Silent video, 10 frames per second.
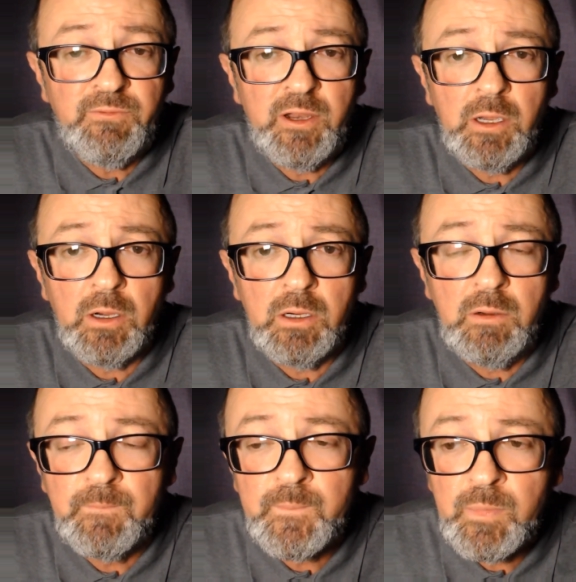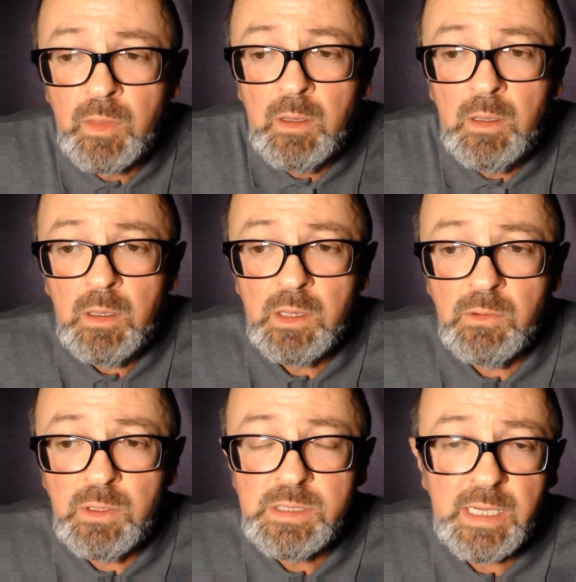video,
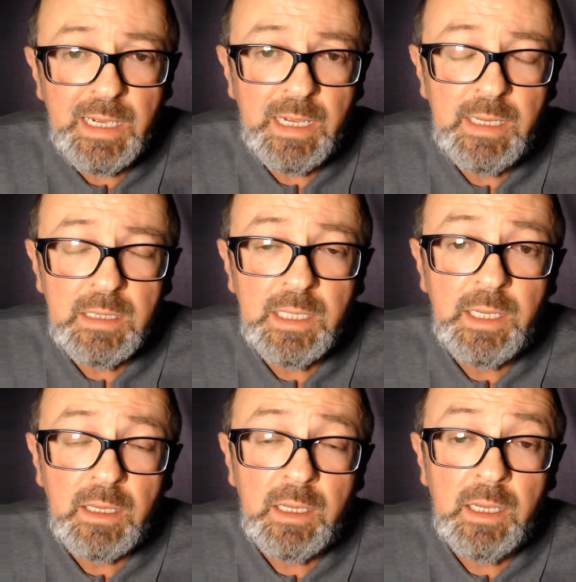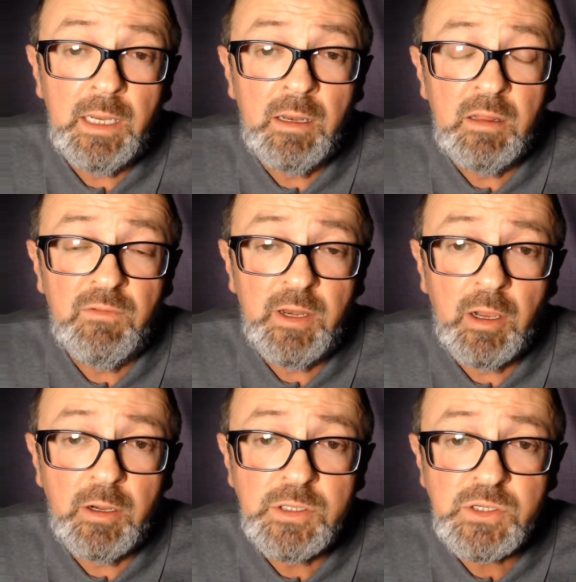there is a link in the
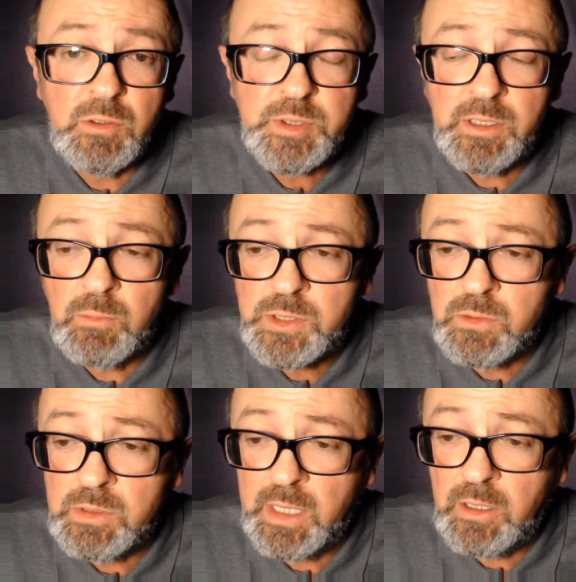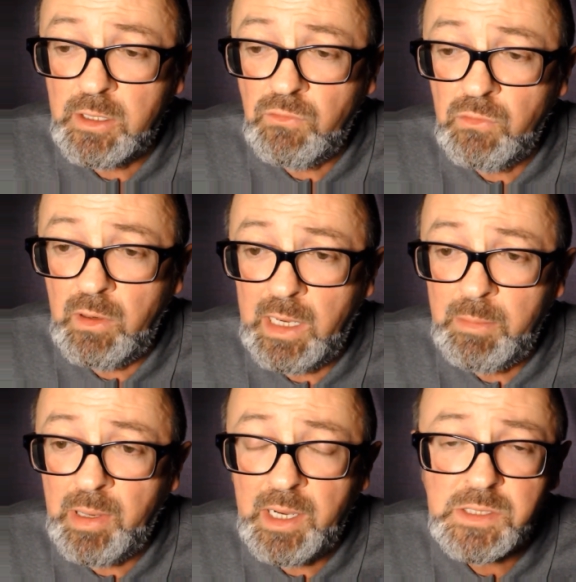video description which will take you to a
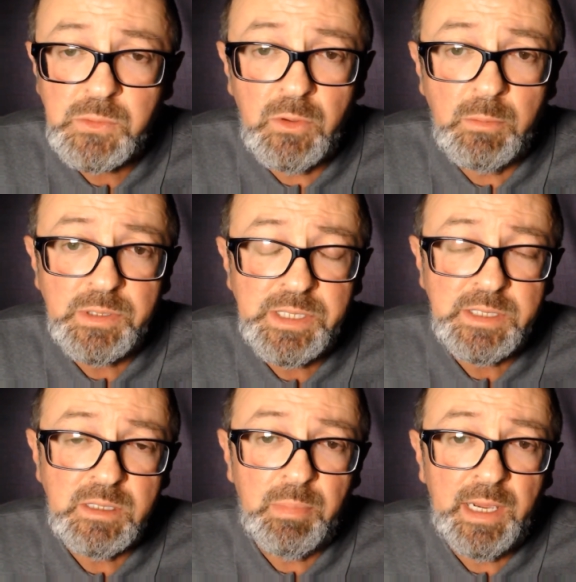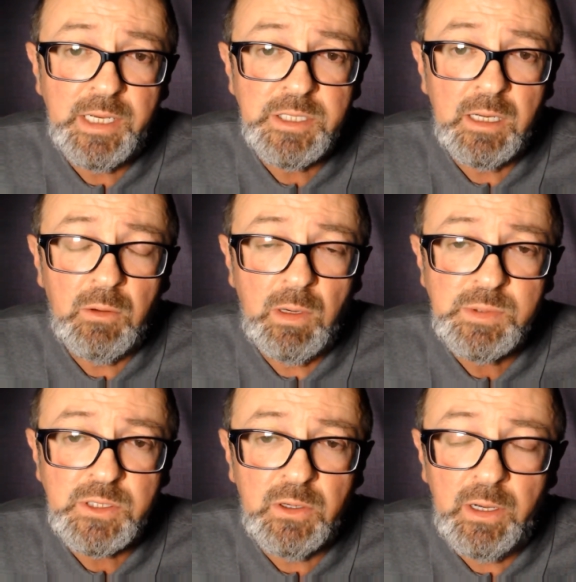password protected page on our
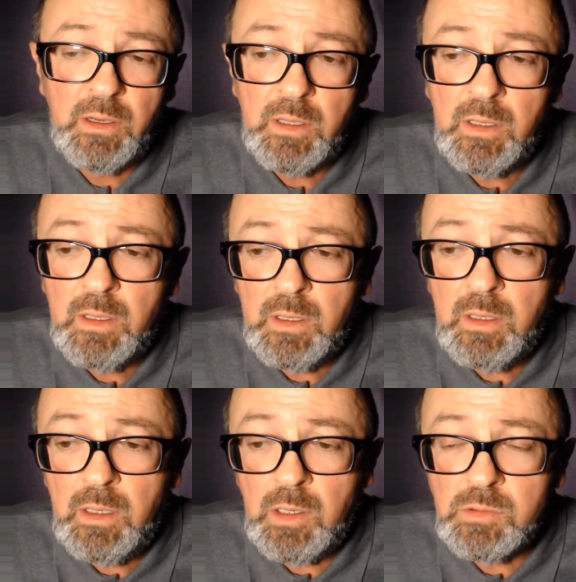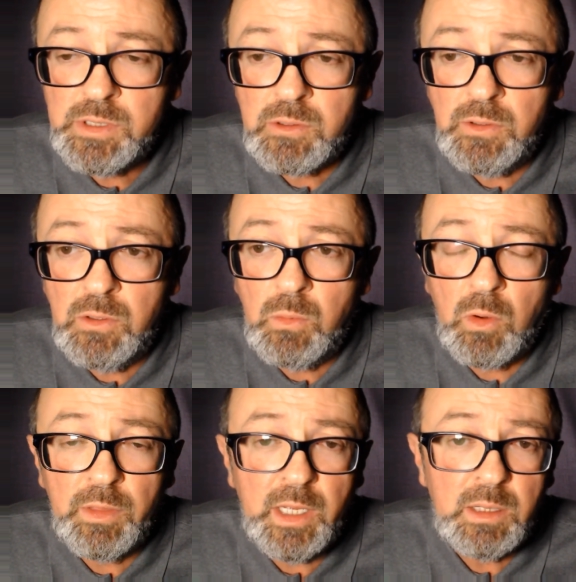website. I'll tell you
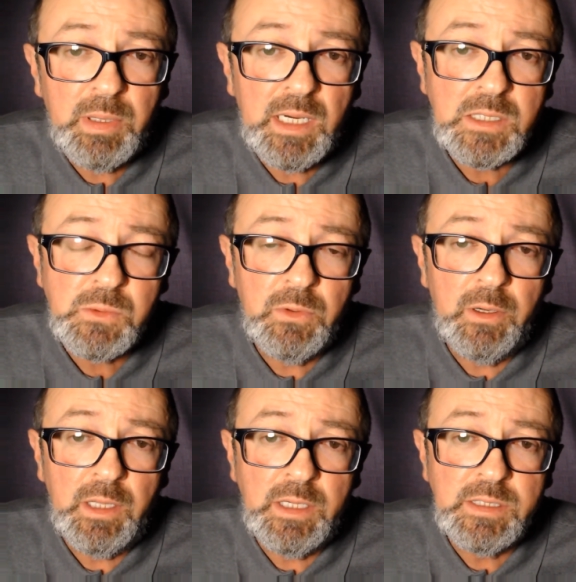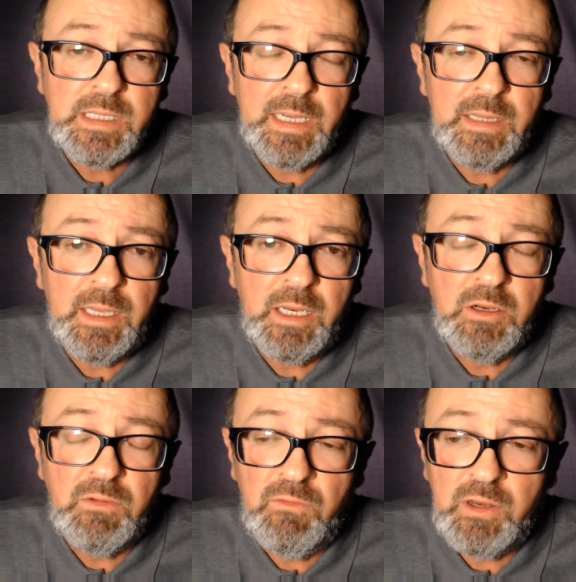what that password is at the end
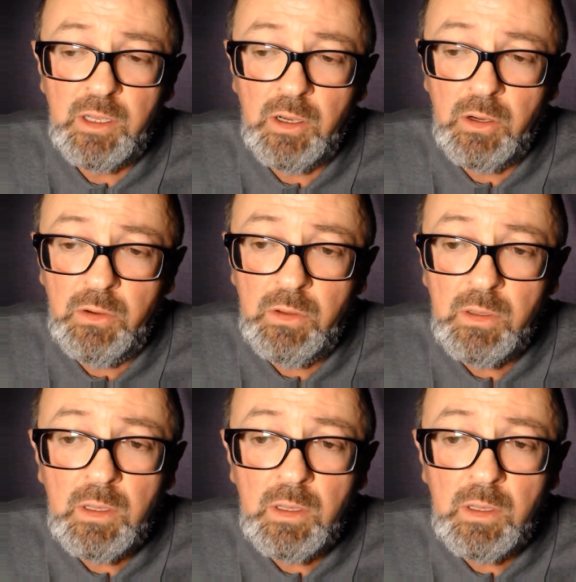of the video.